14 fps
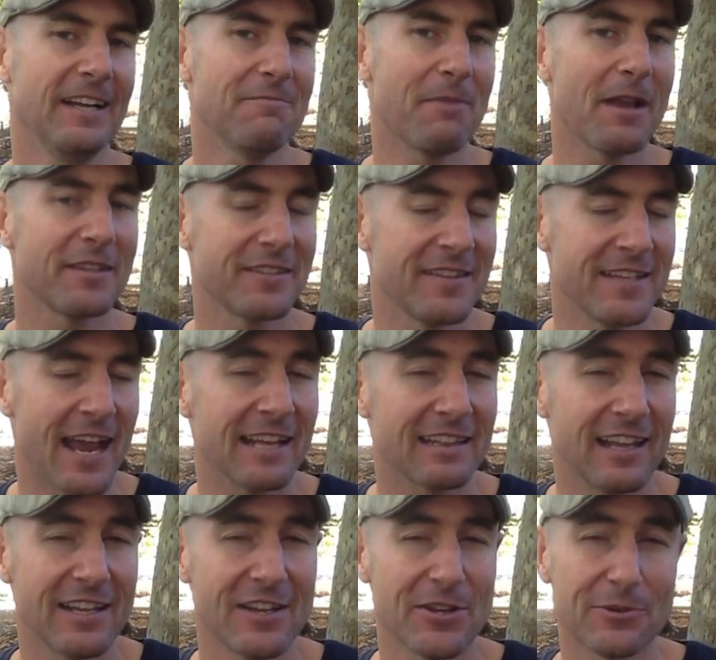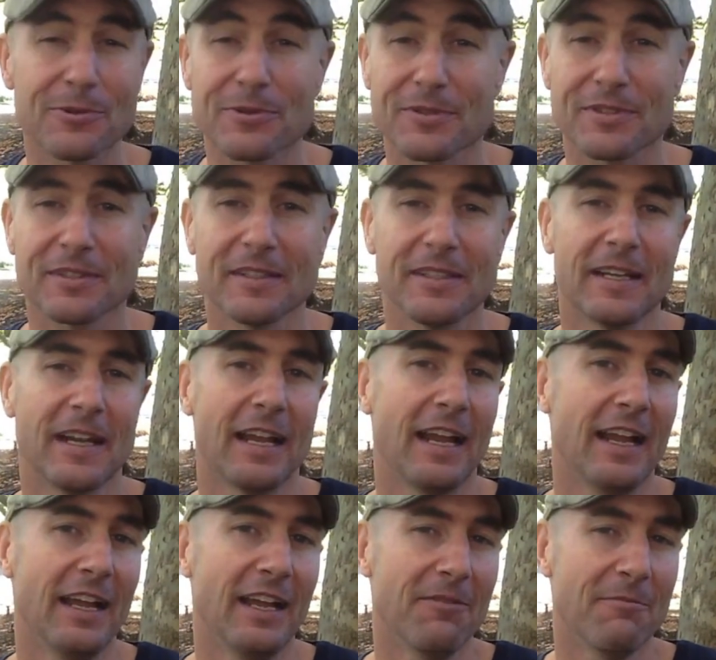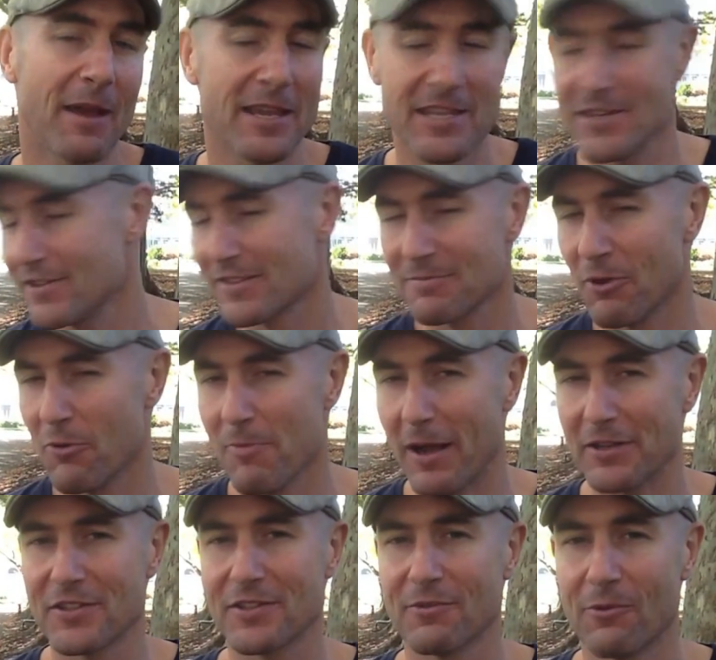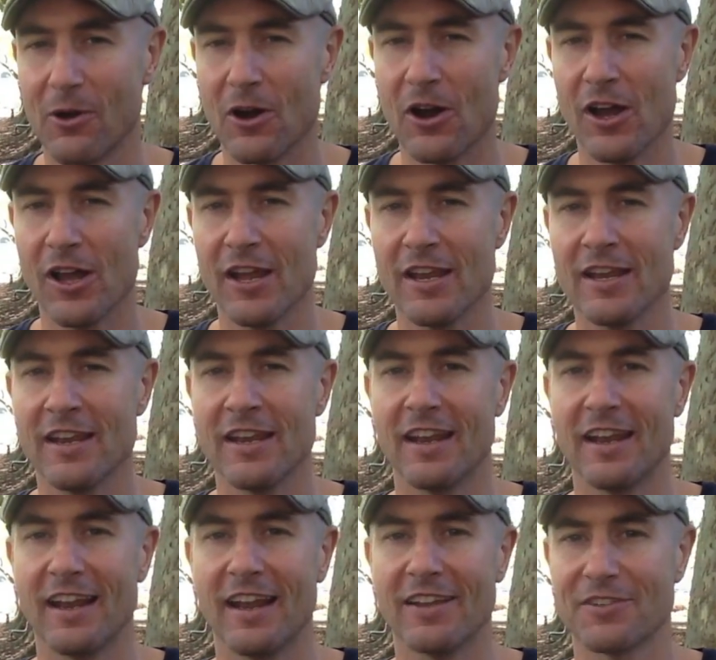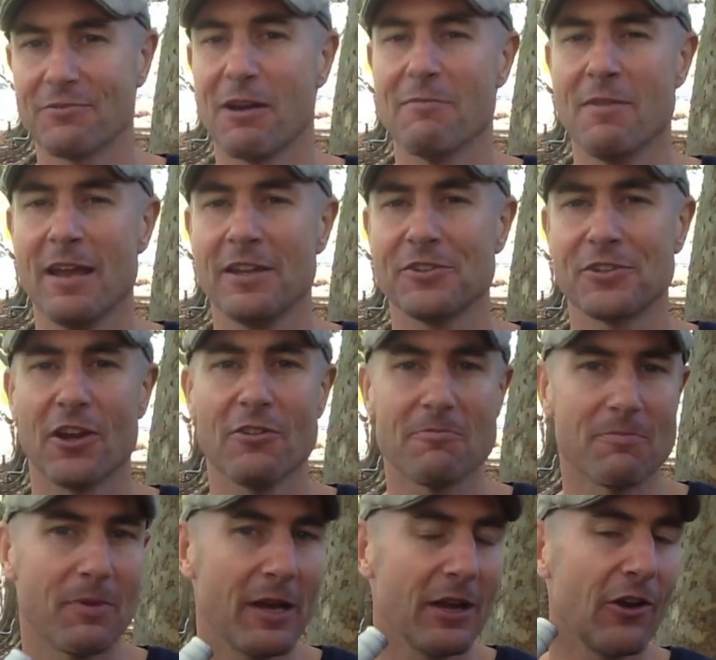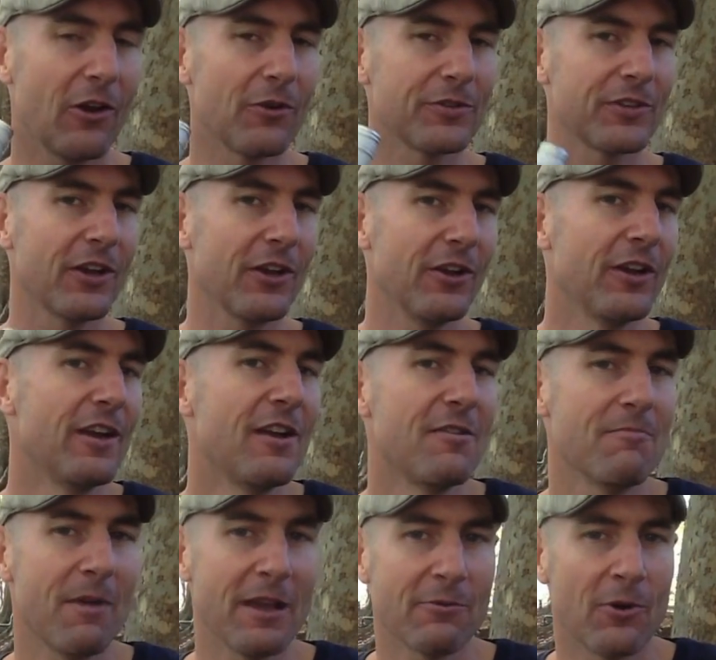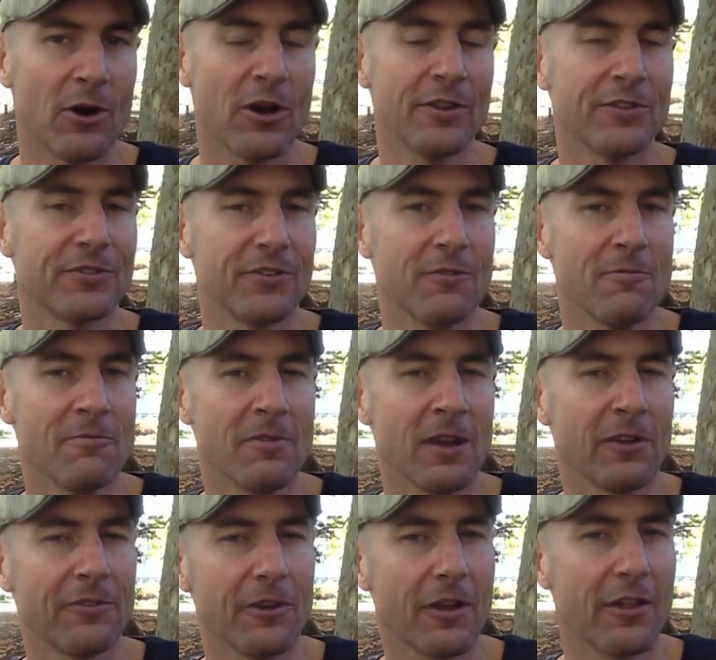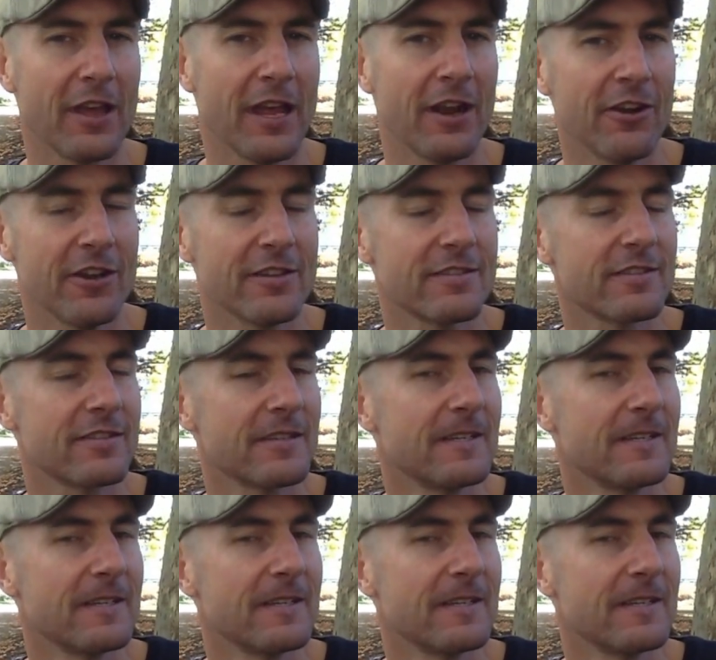based in the Adelaide Hills, making small batches of wine as a one-man show, but I also make wines from a few other areas